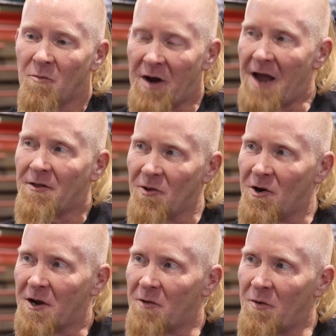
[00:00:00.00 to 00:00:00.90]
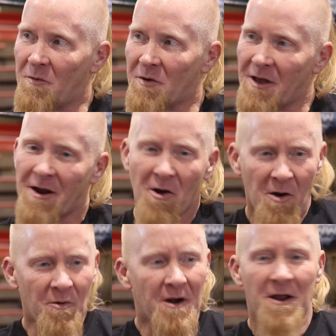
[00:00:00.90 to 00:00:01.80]
we had to look, and we were like,
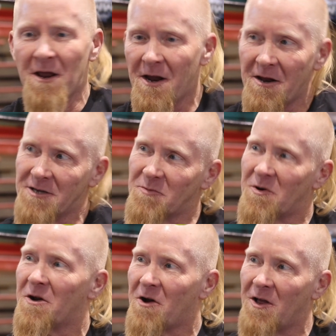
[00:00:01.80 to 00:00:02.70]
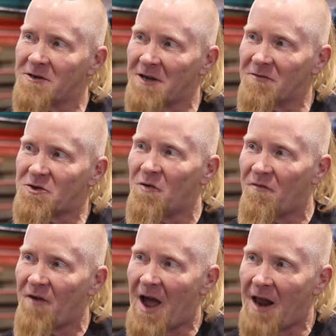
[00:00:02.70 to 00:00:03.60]
oh, we're going to get in this, and we're going to call ourselves Too
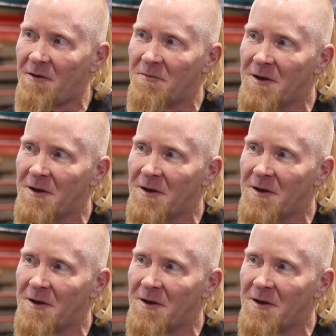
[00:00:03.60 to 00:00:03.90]
Fat.